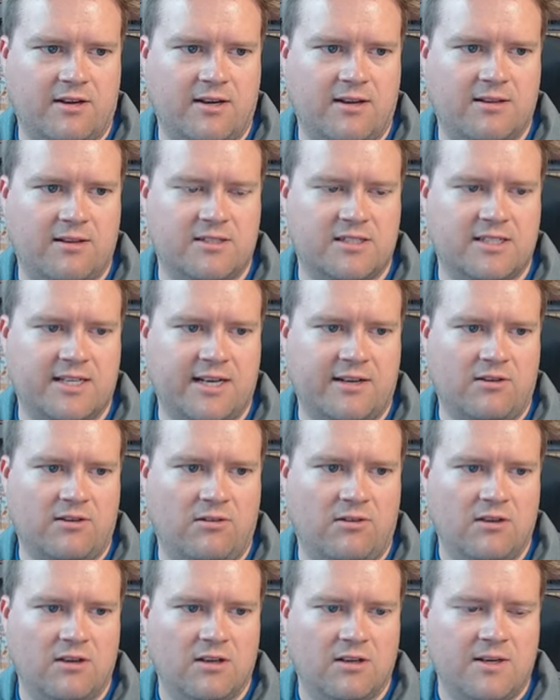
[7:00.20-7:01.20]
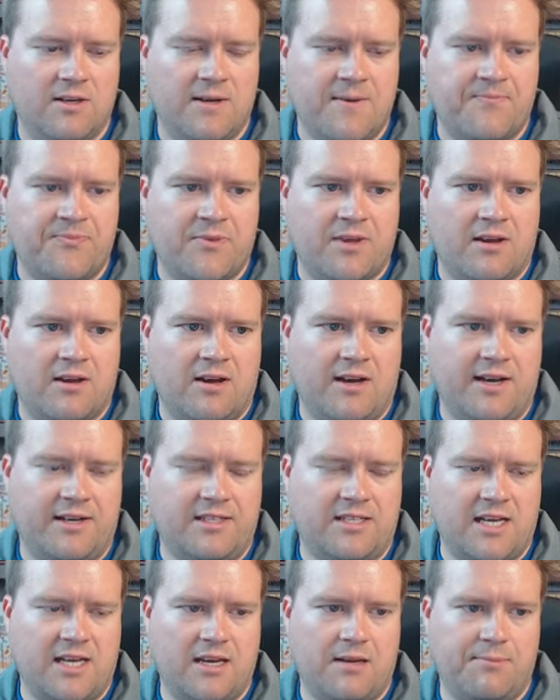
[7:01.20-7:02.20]
a color cycle a
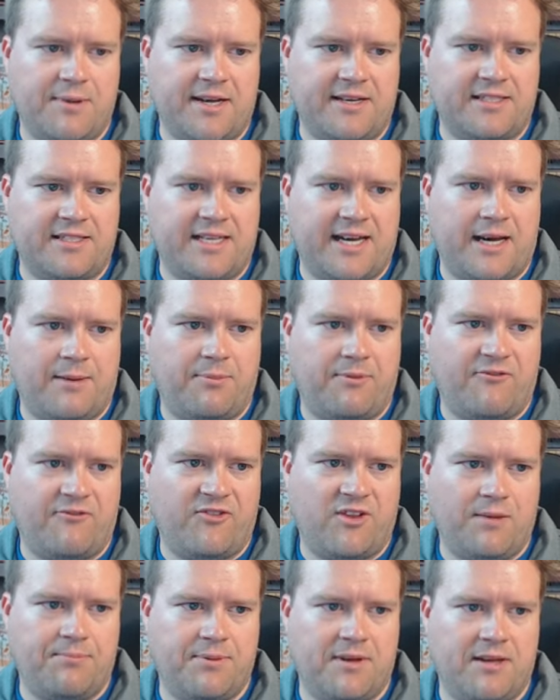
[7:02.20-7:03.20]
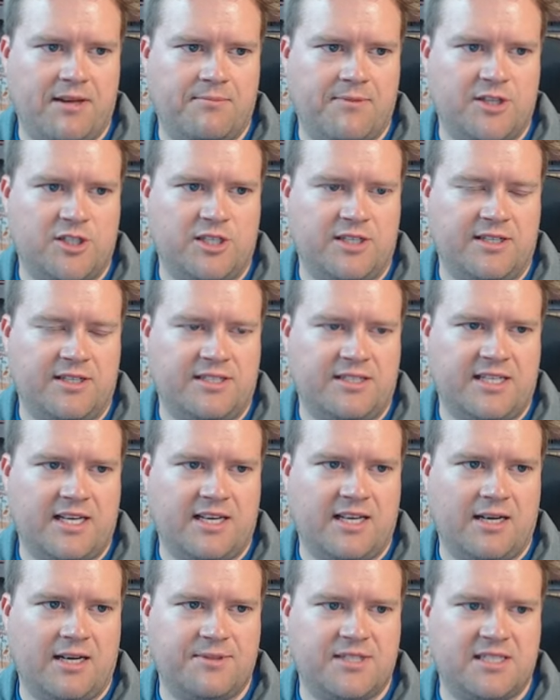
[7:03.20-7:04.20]
database app flip images
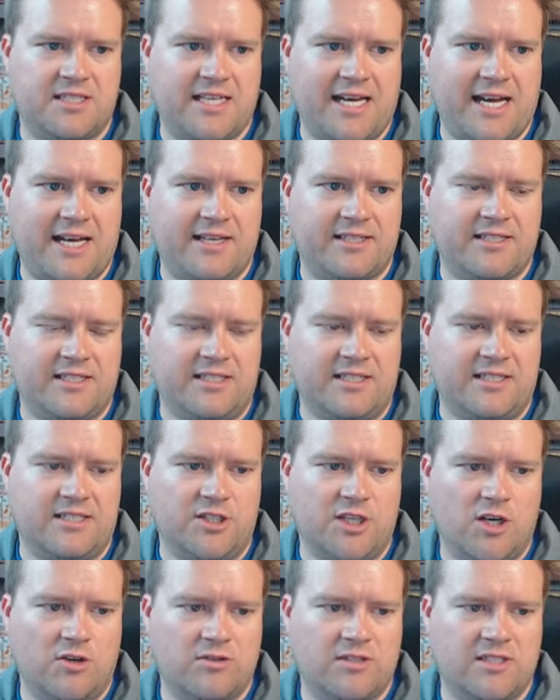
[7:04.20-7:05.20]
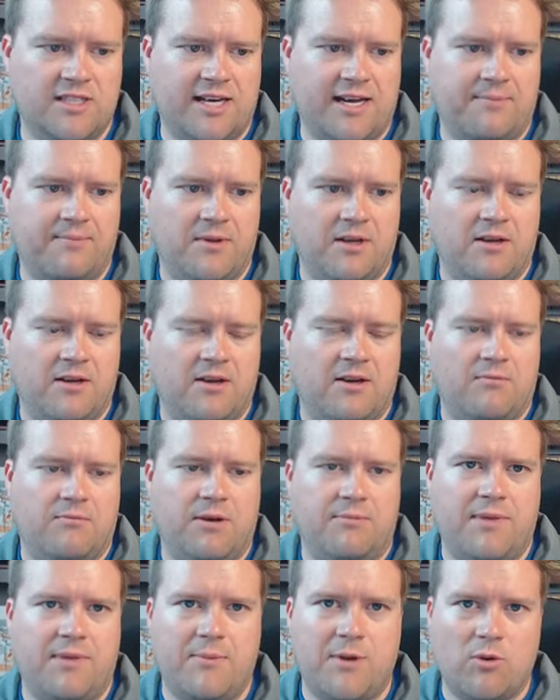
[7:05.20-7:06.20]
github statuses notes app
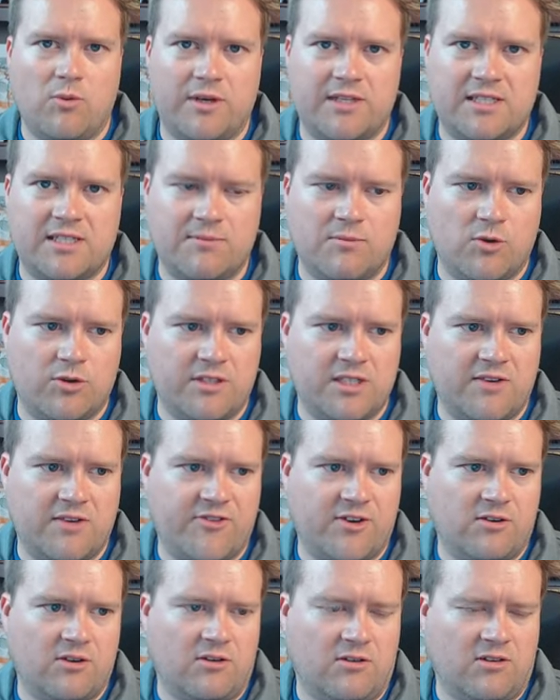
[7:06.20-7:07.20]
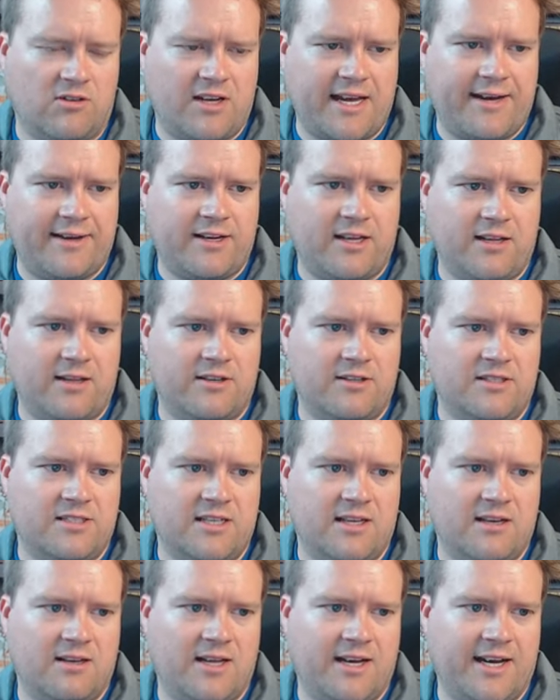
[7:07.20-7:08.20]
but maybe you want something more difficult calculator
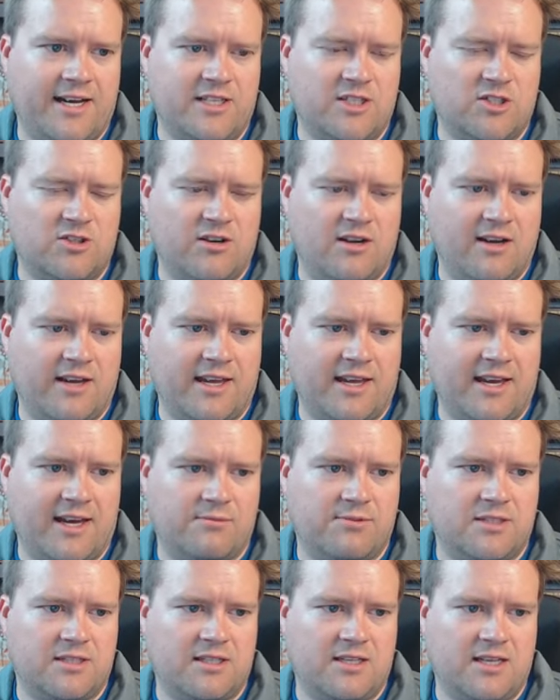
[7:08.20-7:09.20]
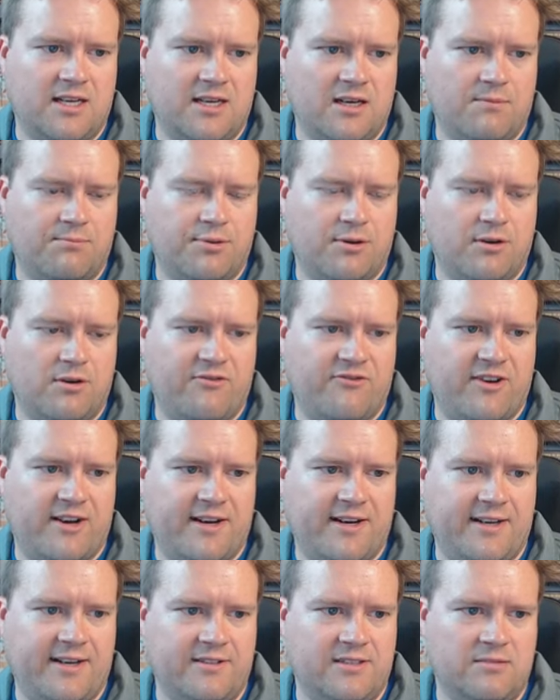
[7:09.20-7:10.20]
cli drawing apps github
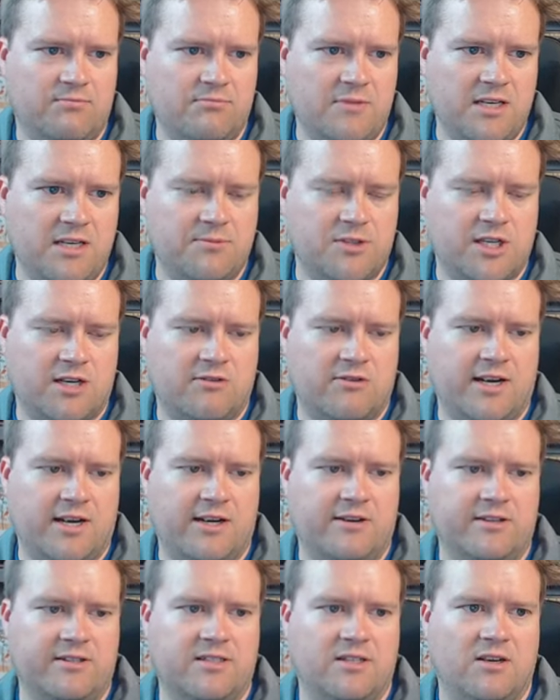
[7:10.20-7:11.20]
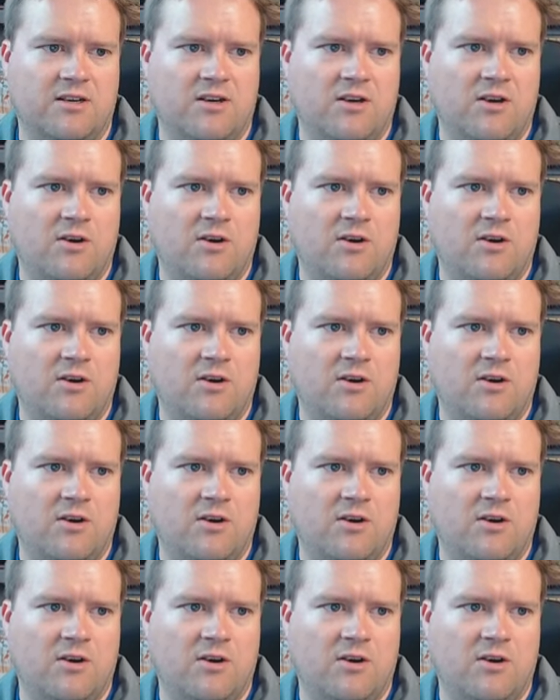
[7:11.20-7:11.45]
profiles meme generators